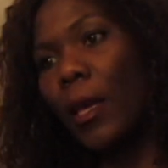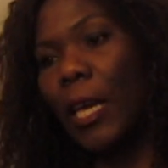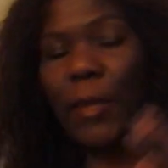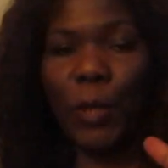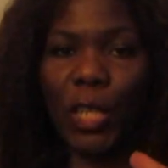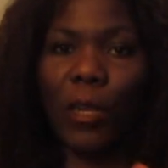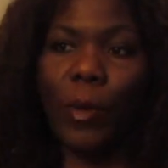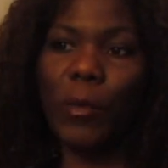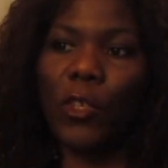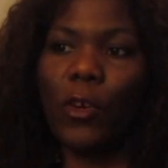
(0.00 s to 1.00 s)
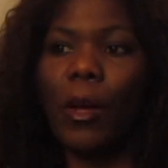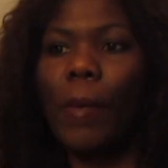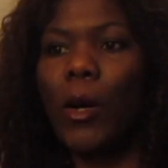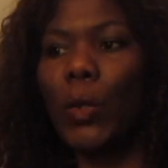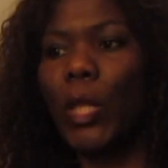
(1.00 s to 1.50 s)
Especially when we talk
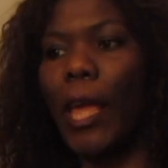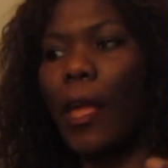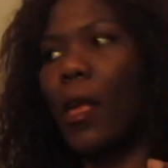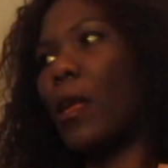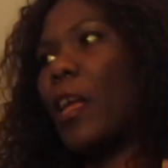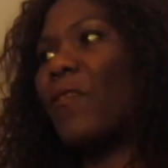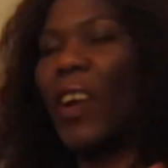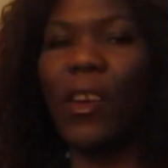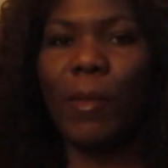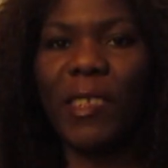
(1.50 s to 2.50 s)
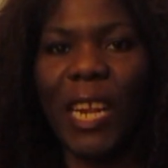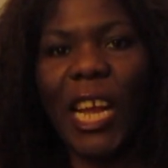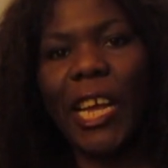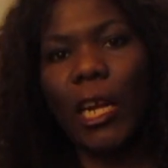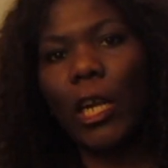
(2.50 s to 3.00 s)
about environments that are
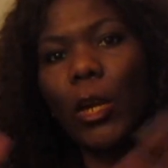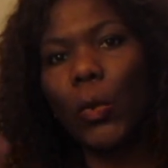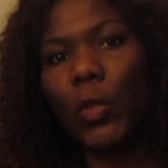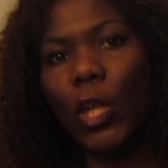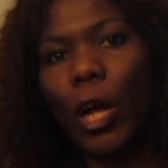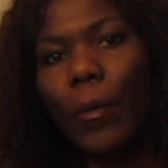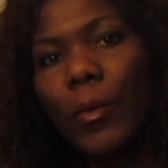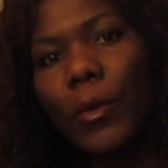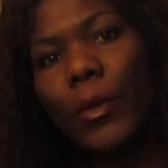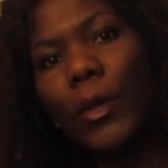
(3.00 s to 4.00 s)
kind of closed up.